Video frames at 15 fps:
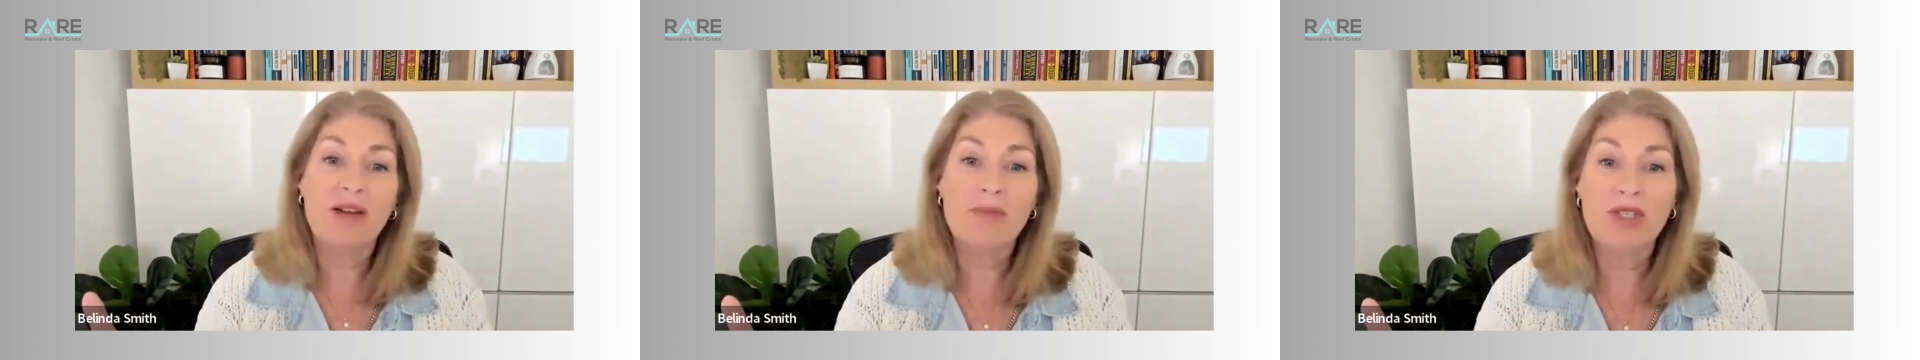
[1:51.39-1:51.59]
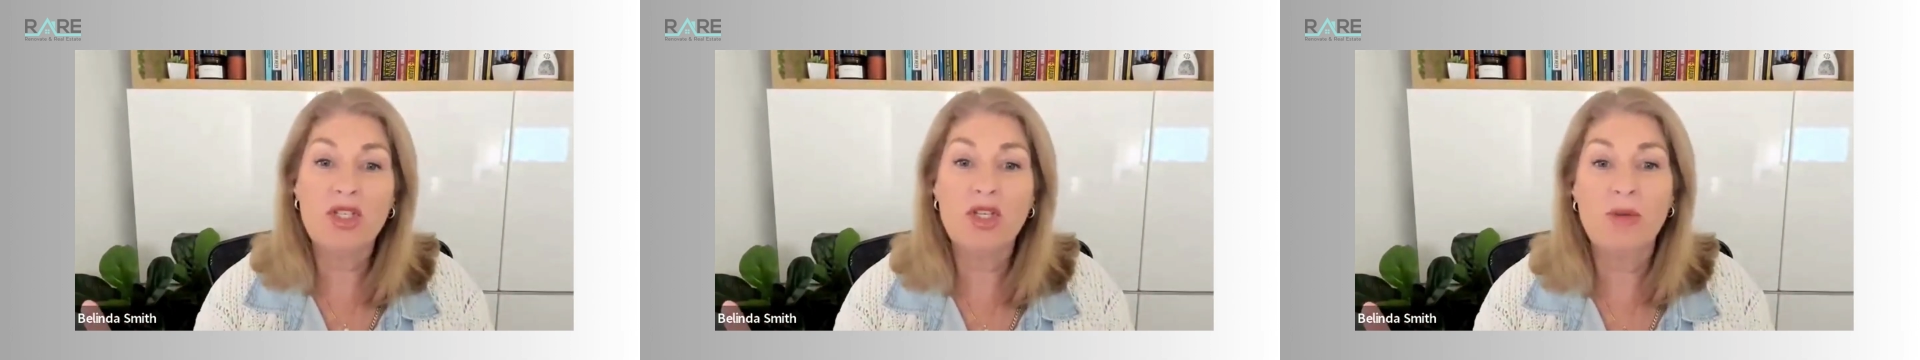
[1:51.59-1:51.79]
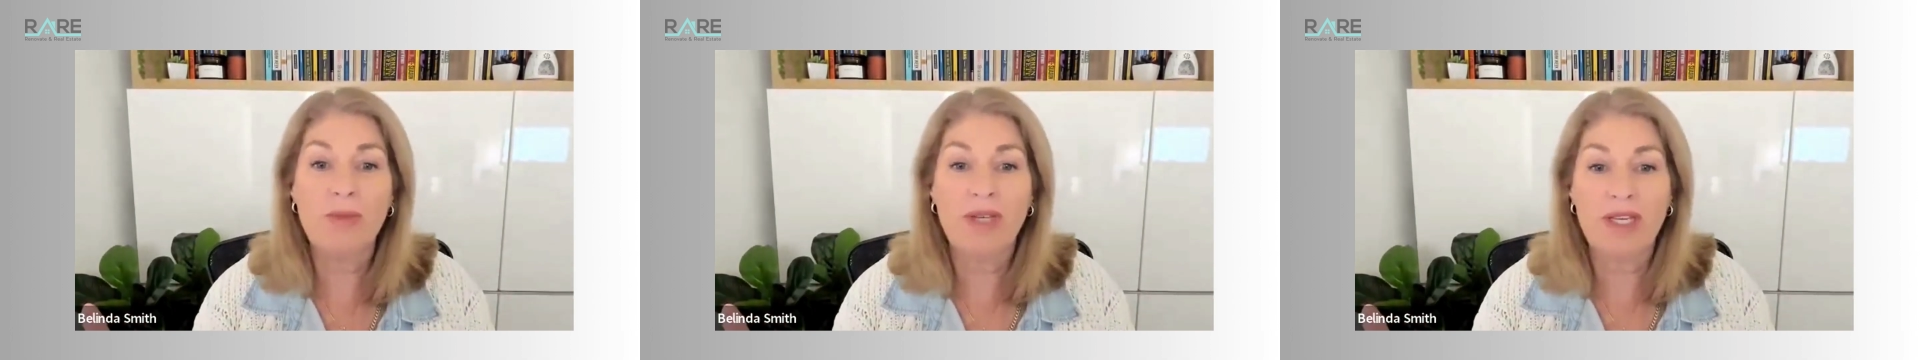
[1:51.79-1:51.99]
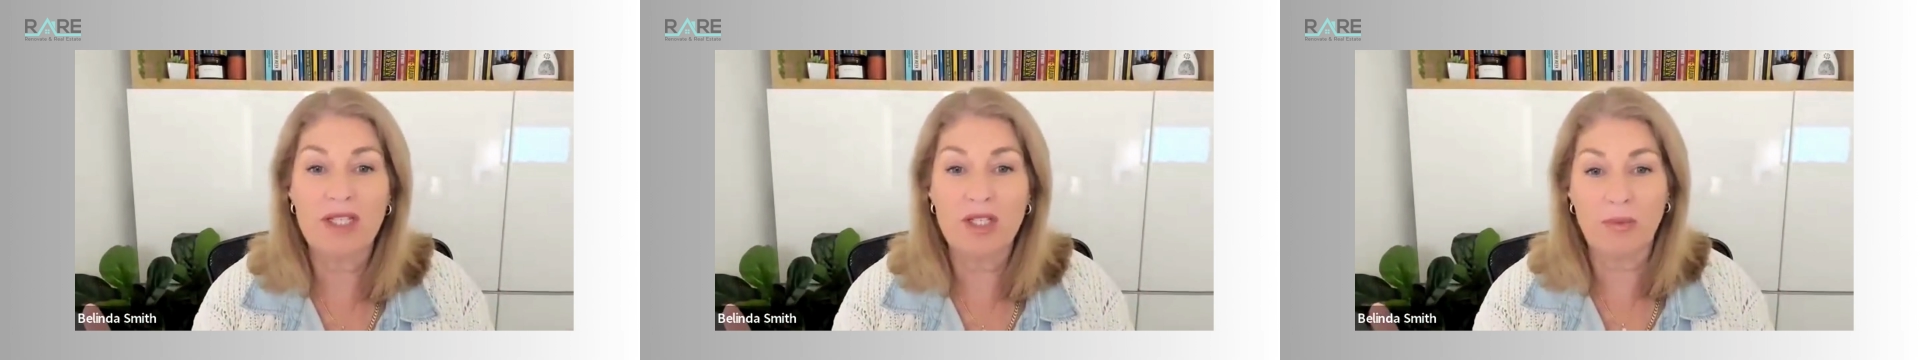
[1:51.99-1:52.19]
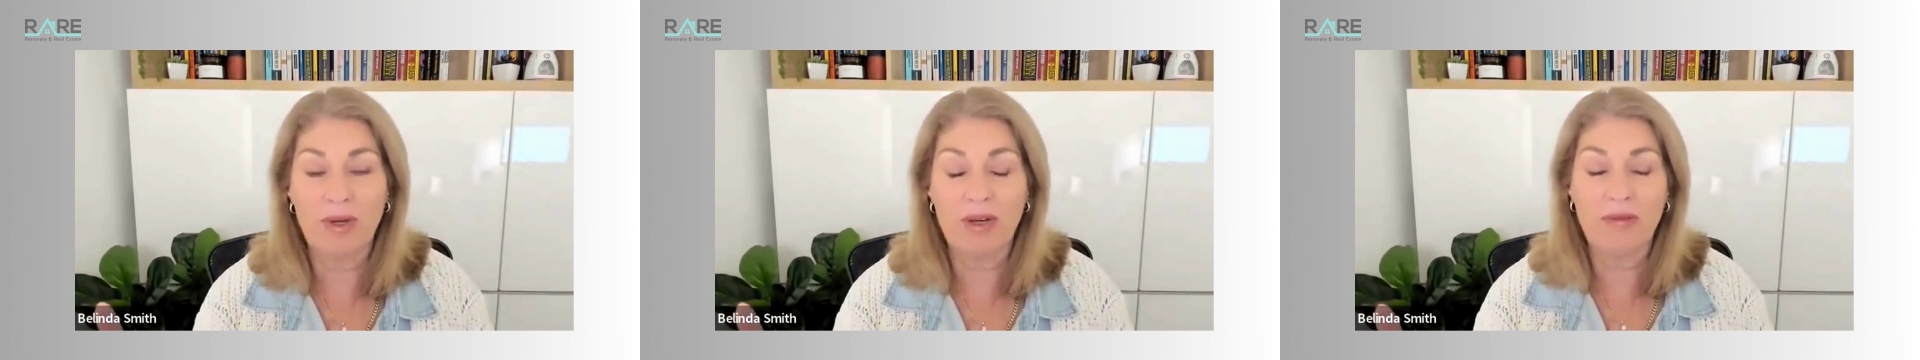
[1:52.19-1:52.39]
I'm assuming
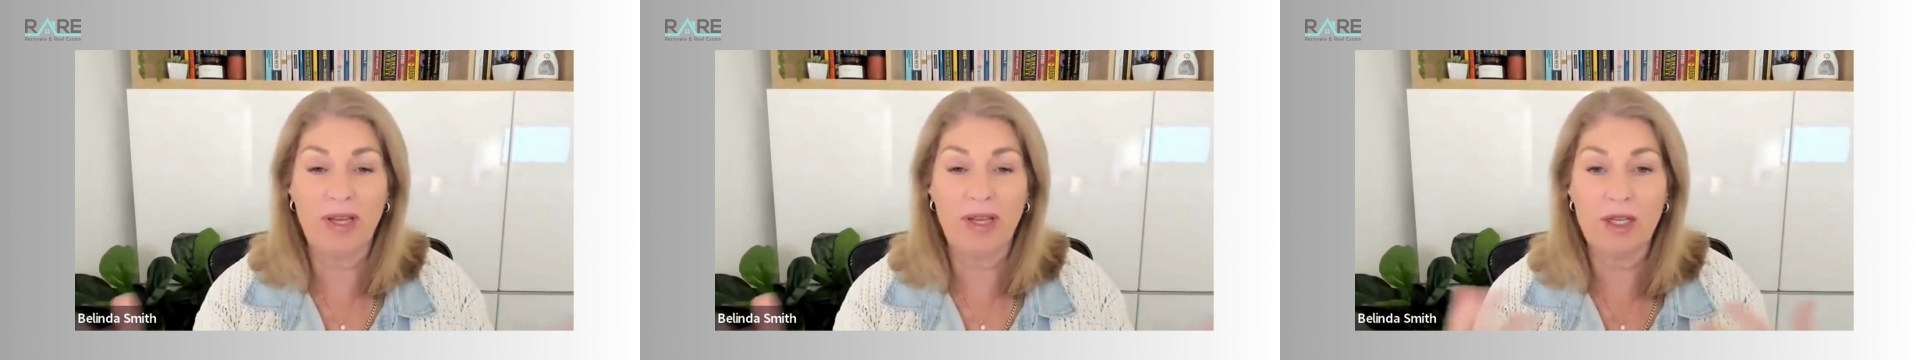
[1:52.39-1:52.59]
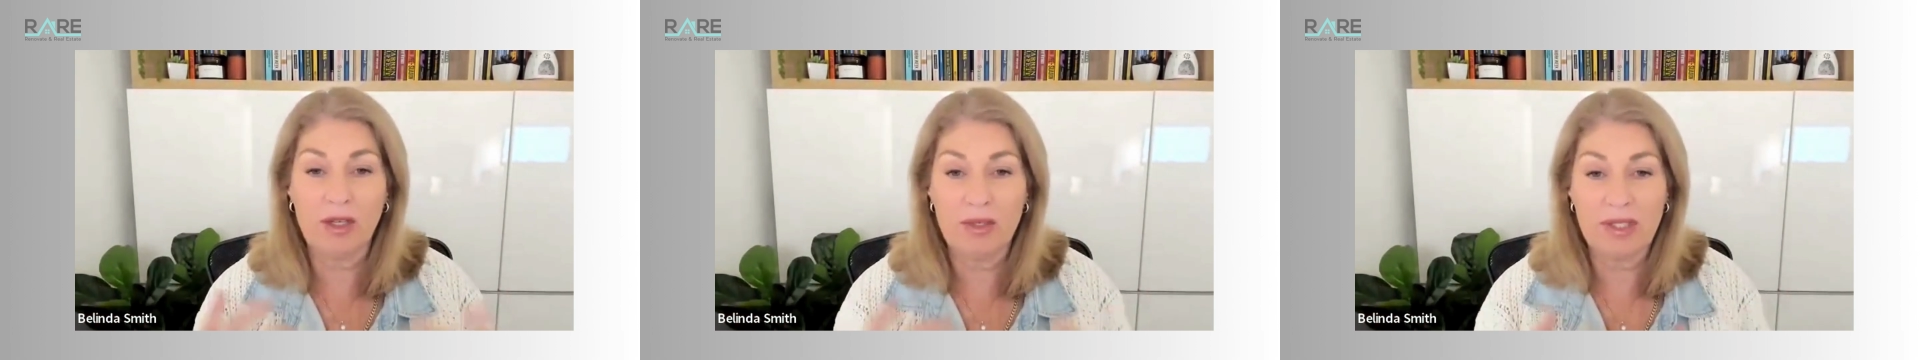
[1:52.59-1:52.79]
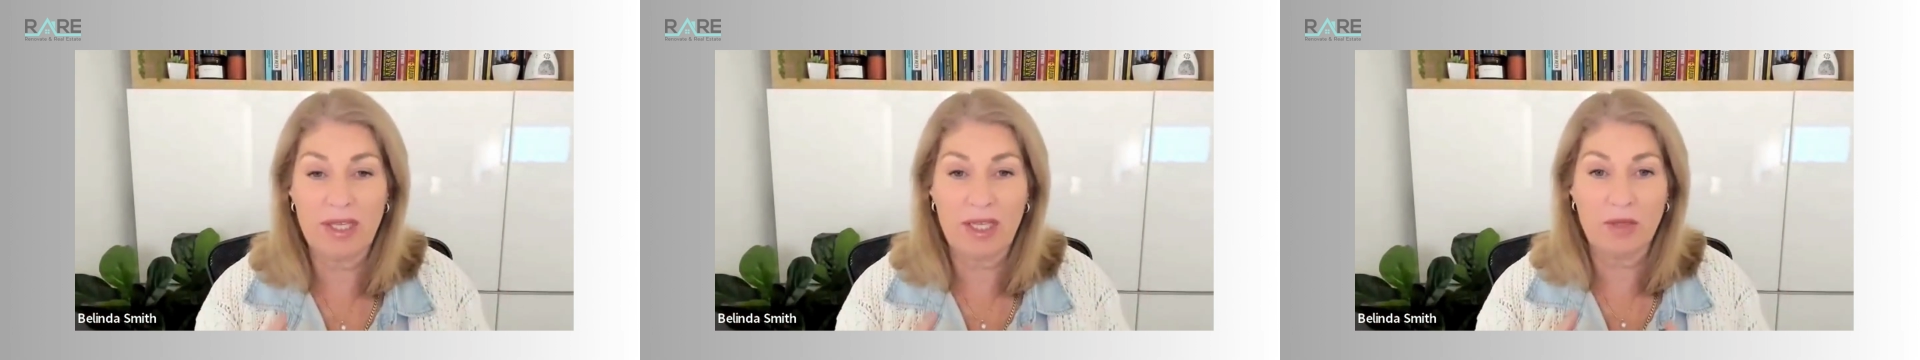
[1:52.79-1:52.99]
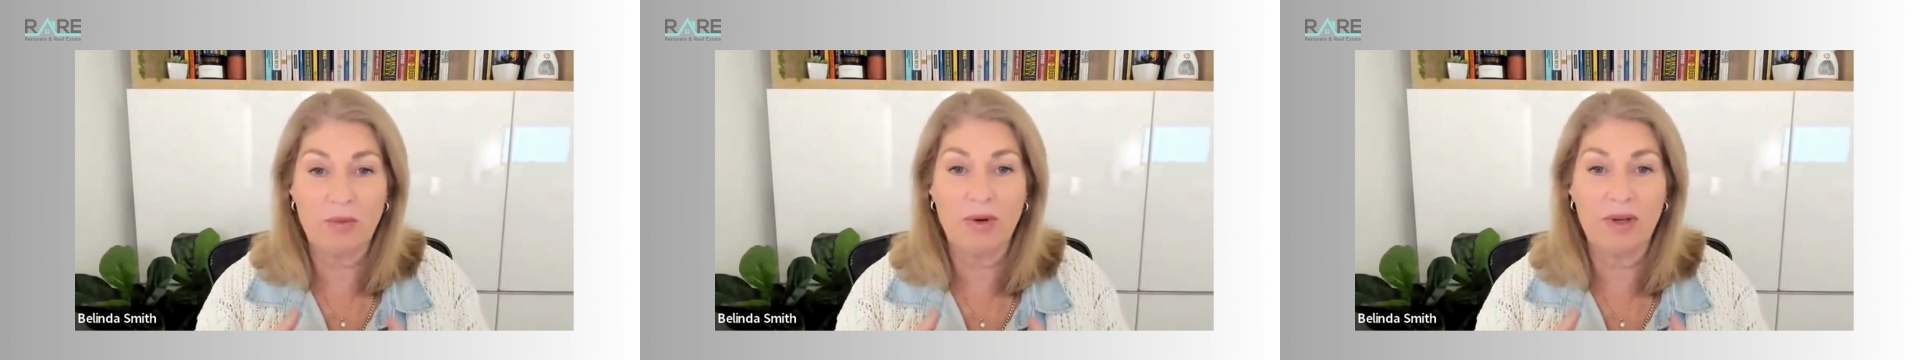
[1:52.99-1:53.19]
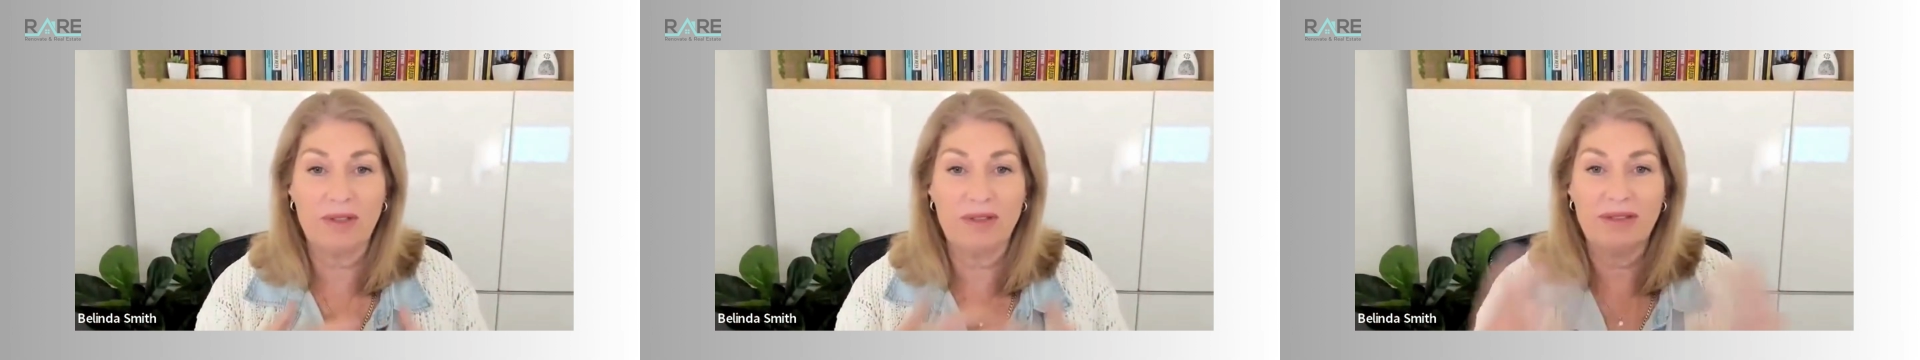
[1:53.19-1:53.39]
it's a renovator because that's
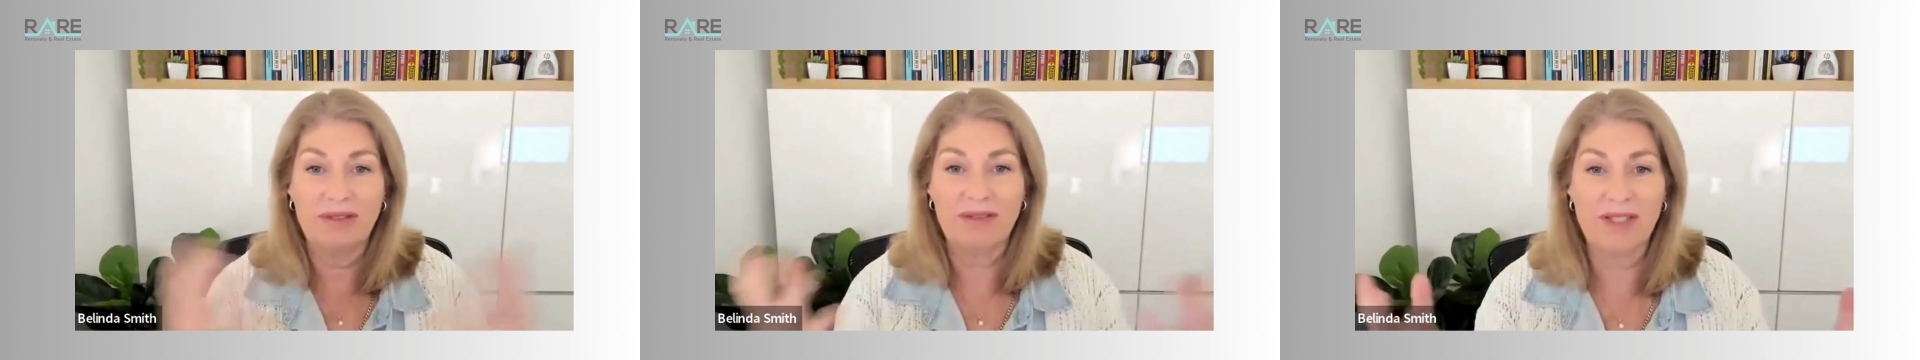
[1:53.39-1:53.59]
what